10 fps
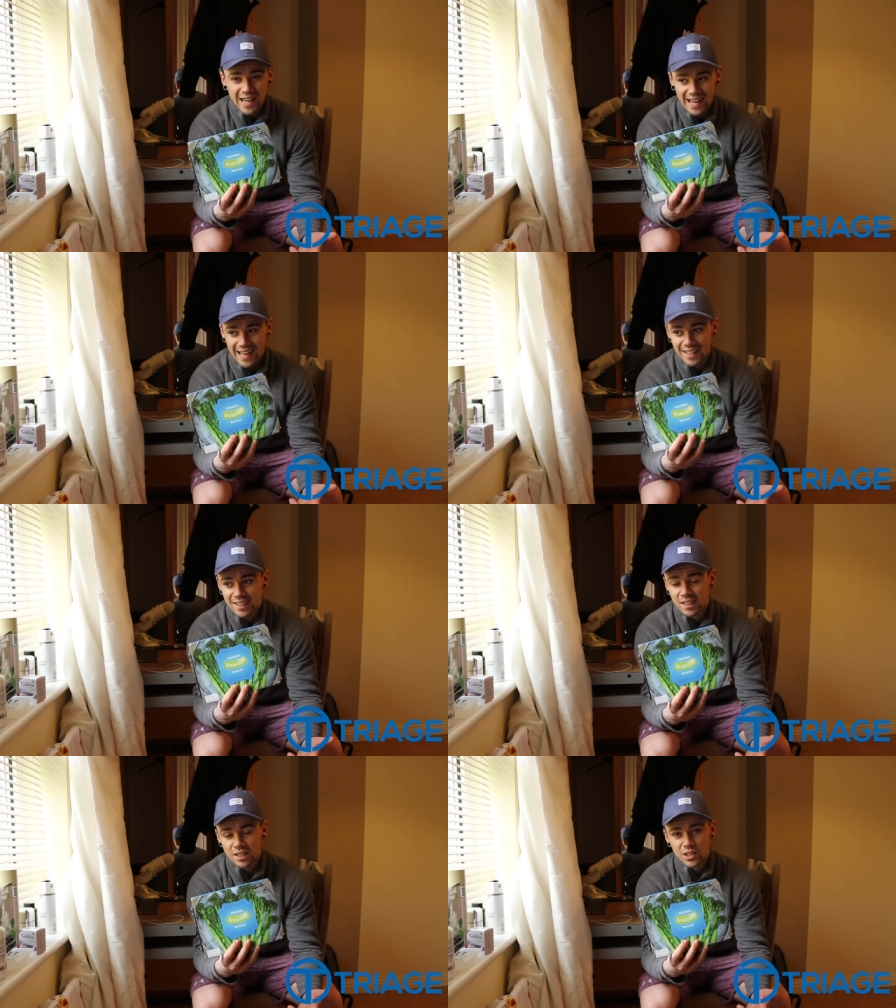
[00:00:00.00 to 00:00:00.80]

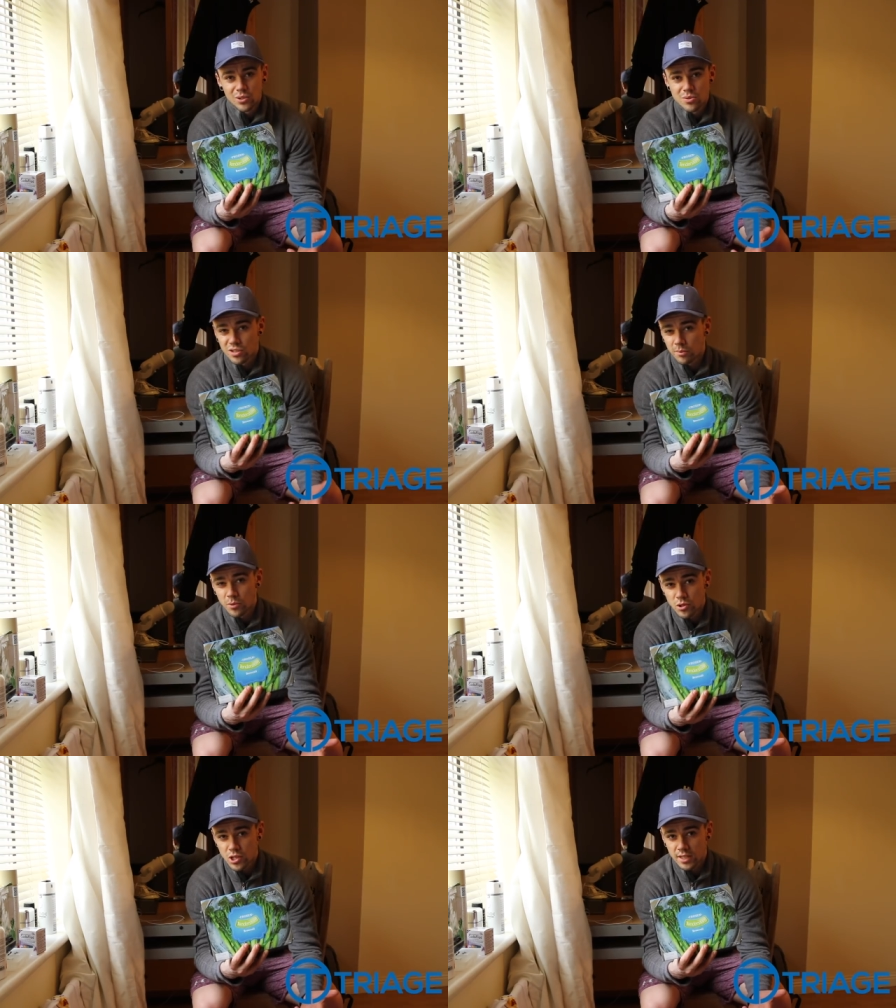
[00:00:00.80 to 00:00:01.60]
can lose some
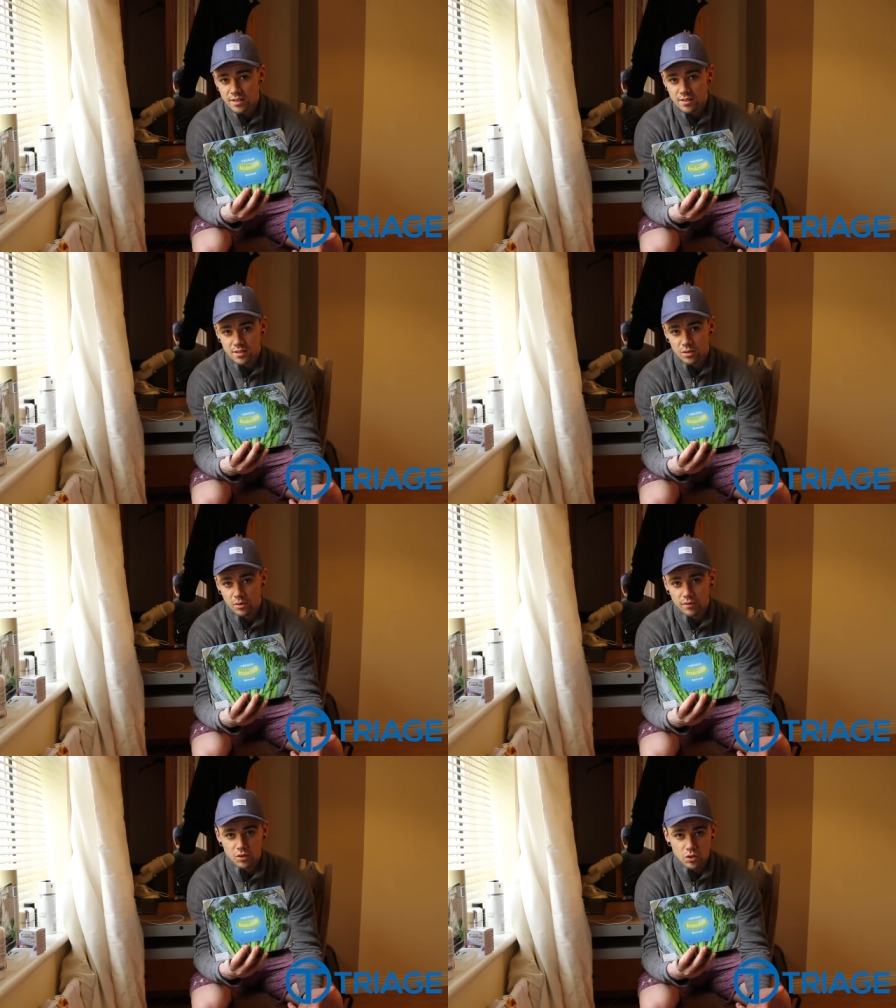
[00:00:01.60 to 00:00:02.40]
nutrients,
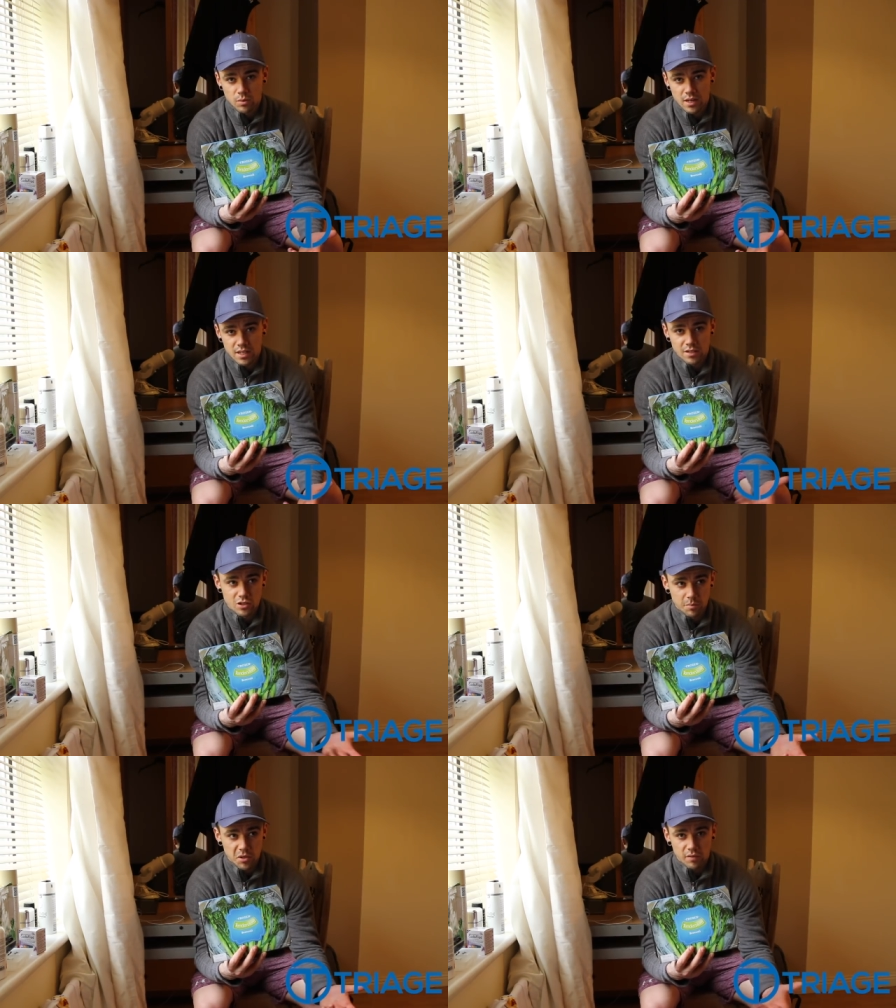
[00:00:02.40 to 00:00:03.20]
so if you do want to eat
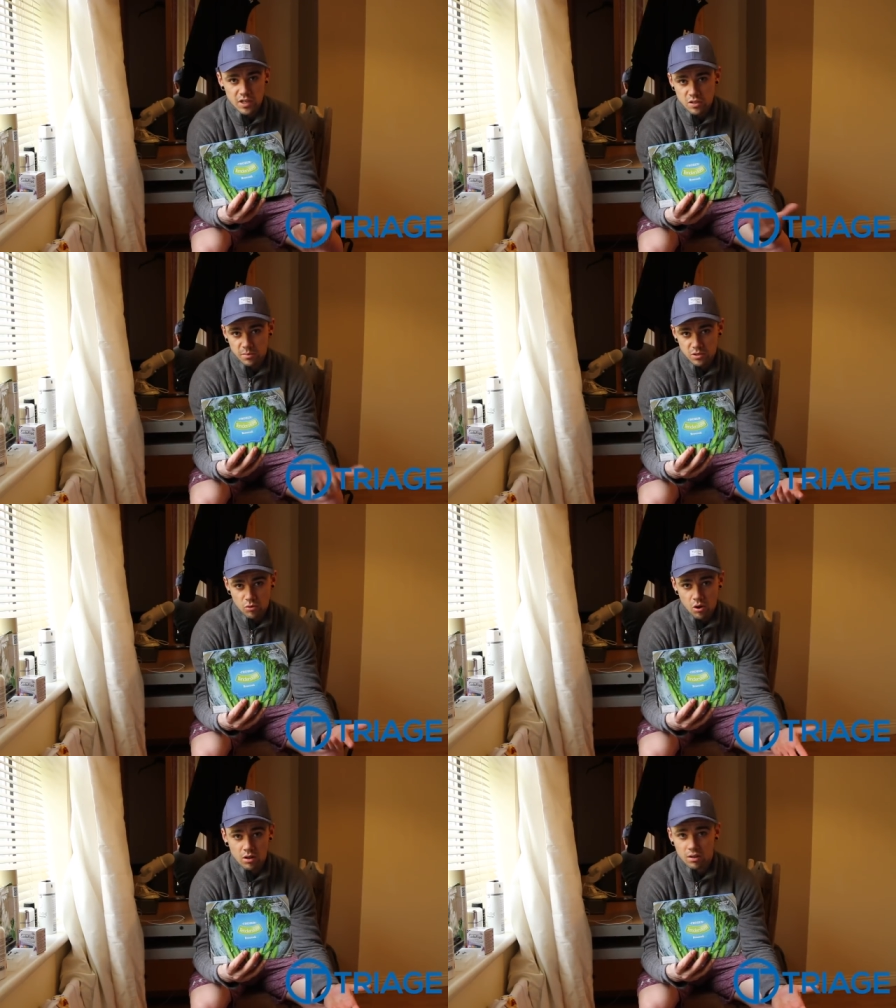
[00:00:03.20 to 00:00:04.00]
some of your vegetables
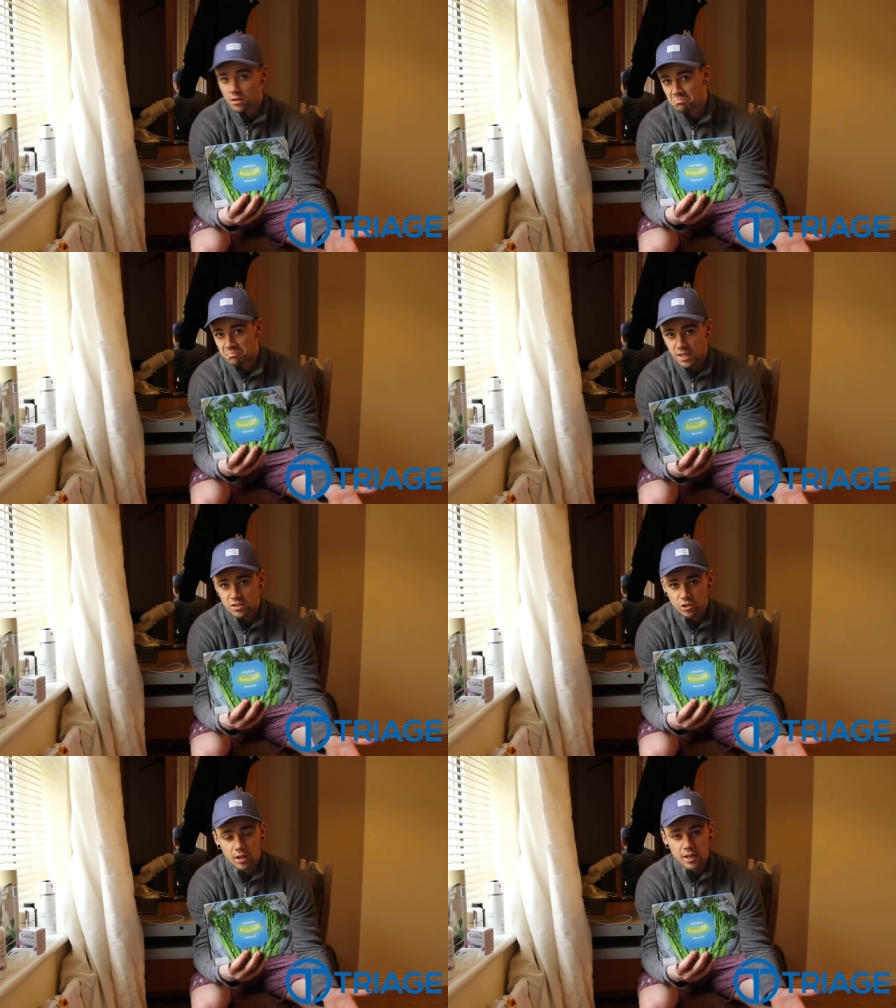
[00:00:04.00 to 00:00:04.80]
raw,
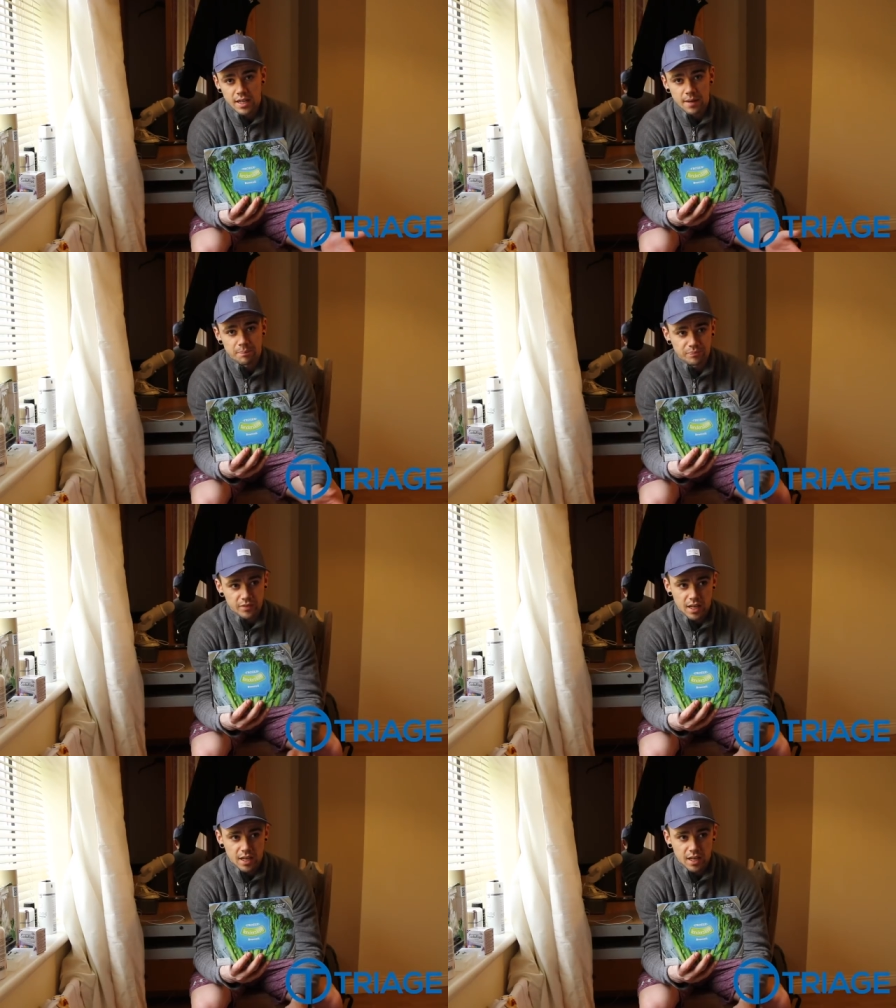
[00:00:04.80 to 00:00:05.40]
that's a good idea.